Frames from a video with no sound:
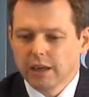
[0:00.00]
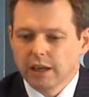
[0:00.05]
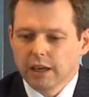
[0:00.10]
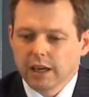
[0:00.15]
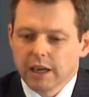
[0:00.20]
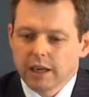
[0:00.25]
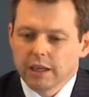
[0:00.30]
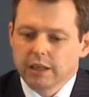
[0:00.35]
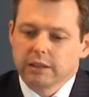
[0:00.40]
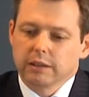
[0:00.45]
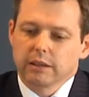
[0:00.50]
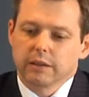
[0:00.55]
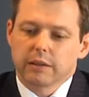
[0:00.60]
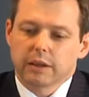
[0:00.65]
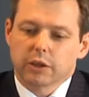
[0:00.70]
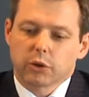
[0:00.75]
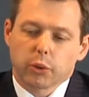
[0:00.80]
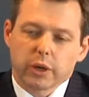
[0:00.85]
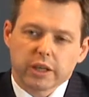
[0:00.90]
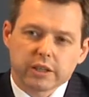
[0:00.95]
And the
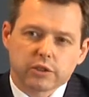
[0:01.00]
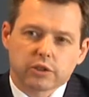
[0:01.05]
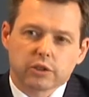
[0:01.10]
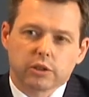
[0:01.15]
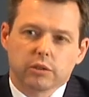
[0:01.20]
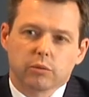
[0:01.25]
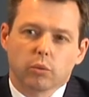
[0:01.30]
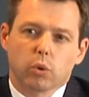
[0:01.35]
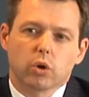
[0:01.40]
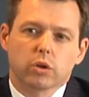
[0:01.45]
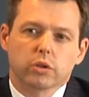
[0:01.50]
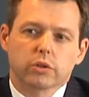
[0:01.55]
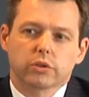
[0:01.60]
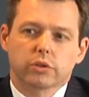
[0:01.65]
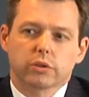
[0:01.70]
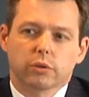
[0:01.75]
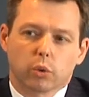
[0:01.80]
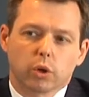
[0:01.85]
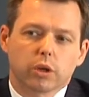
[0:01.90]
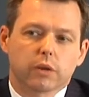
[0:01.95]
question
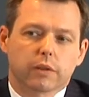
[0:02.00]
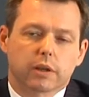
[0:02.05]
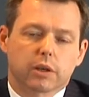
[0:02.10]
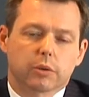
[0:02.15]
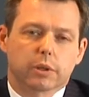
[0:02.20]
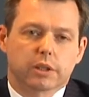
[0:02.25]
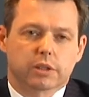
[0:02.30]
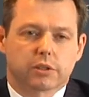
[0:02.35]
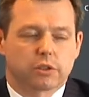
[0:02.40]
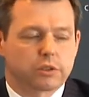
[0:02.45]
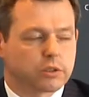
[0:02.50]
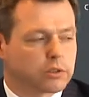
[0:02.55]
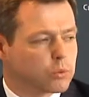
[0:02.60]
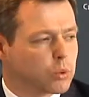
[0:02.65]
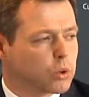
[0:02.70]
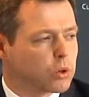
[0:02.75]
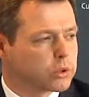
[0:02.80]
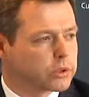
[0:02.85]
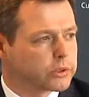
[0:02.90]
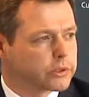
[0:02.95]
was, one of the questions
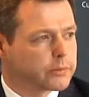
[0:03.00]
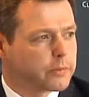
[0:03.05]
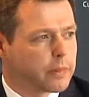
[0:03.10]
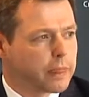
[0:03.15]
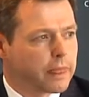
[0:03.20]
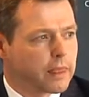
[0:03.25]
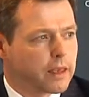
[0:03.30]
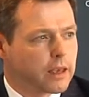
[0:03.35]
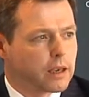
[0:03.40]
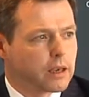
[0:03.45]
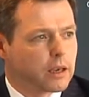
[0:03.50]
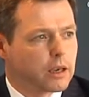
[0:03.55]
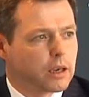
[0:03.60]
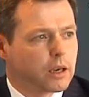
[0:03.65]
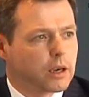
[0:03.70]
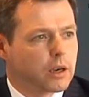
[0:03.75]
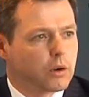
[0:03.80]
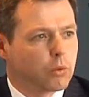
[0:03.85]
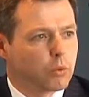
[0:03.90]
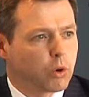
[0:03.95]
was,
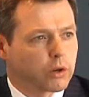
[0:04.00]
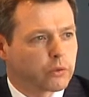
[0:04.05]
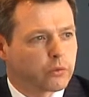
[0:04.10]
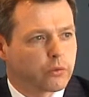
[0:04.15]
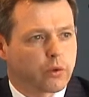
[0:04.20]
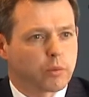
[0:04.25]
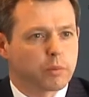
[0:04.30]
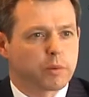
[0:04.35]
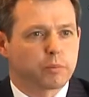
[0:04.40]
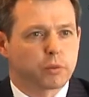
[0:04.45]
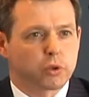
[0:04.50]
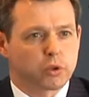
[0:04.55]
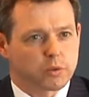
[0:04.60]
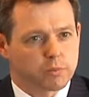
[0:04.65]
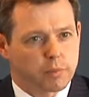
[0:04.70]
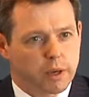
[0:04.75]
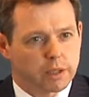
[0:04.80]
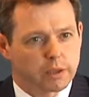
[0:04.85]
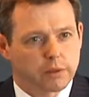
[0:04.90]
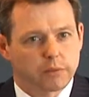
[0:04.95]
what from the
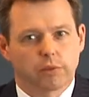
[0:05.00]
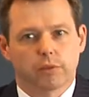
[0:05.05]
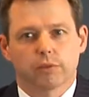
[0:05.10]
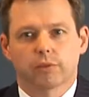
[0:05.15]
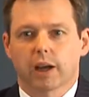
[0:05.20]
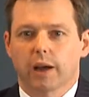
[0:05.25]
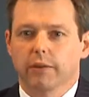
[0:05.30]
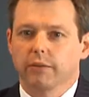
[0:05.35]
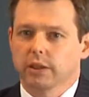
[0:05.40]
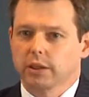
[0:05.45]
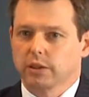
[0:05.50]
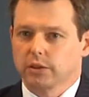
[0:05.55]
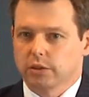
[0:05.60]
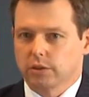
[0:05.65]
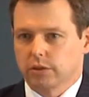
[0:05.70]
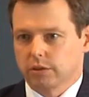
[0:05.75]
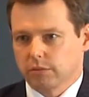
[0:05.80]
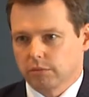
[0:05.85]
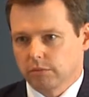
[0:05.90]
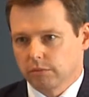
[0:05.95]
perspective of
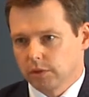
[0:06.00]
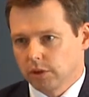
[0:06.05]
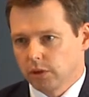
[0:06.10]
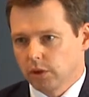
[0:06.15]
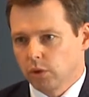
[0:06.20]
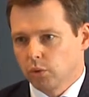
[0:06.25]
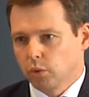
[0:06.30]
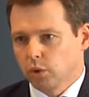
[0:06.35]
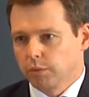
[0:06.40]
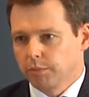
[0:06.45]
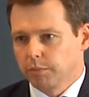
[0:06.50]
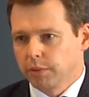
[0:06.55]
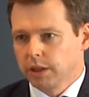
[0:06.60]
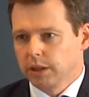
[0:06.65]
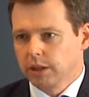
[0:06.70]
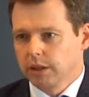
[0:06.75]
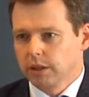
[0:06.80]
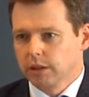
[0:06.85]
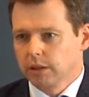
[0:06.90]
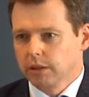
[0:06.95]
governors would
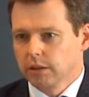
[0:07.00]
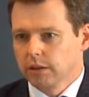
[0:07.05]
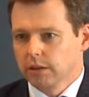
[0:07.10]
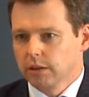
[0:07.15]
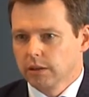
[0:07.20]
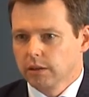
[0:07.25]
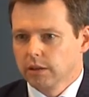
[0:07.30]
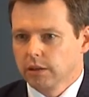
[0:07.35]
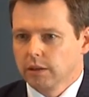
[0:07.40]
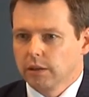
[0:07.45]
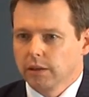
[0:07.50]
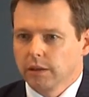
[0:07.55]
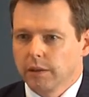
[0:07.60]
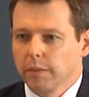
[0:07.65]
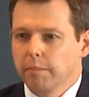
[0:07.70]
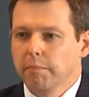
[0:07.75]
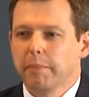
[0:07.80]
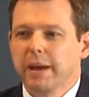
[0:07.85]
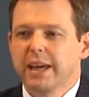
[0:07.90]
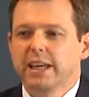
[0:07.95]
be the
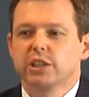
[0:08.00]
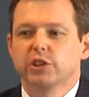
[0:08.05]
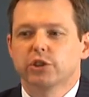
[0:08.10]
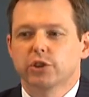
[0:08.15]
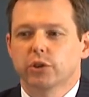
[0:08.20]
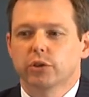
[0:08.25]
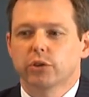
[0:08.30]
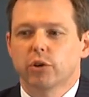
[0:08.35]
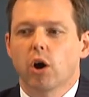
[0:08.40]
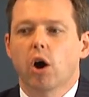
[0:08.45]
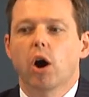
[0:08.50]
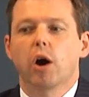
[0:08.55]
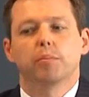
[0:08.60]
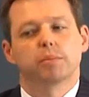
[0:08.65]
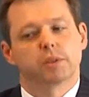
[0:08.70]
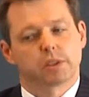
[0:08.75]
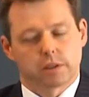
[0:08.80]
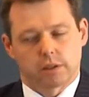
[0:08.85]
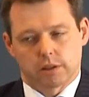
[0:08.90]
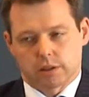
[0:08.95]
major
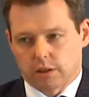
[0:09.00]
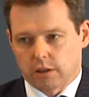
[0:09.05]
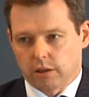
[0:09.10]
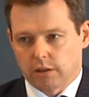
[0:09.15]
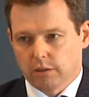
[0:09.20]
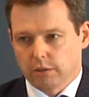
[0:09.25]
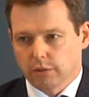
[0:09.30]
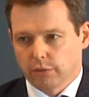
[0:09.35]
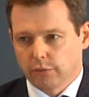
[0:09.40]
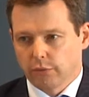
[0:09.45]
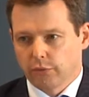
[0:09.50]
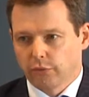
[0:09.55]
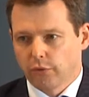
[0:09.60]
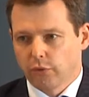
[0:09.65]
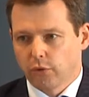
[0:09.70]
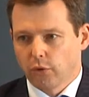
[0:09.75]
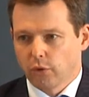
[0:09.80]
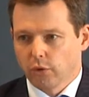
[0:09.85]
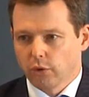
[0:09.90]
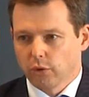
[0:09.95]
obstacle
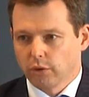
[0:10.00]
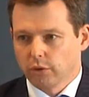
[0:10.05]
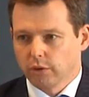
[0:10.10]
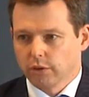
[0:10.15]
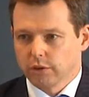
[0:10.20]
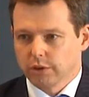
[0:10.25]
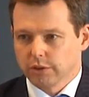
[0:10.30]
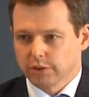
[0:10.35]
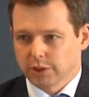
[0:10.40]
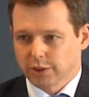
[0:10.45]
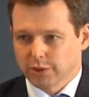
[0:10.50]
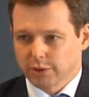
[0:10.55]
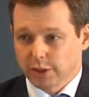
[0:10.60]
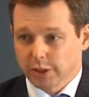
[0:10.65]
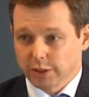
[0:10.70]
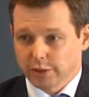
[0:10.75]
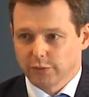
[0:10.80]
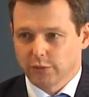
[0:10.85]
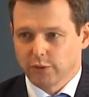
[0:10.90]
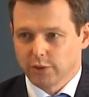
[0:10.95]
for
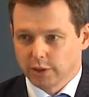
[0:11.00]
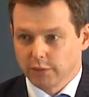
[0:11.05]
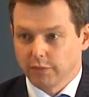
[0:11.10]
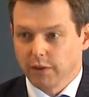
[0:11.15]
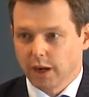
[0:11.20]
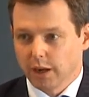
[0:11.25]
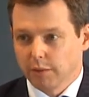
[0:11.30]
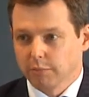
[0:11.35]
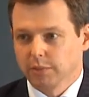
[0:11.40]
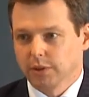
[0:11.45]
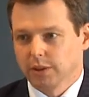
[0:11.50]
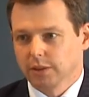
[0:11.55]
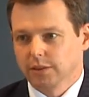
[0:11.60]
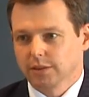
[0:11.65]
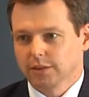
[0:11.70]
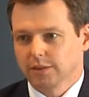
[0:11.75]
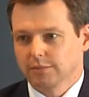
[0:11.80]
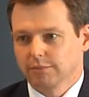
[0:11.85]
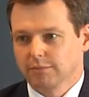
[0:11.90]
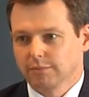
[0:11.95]
successful
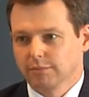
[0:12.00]
development?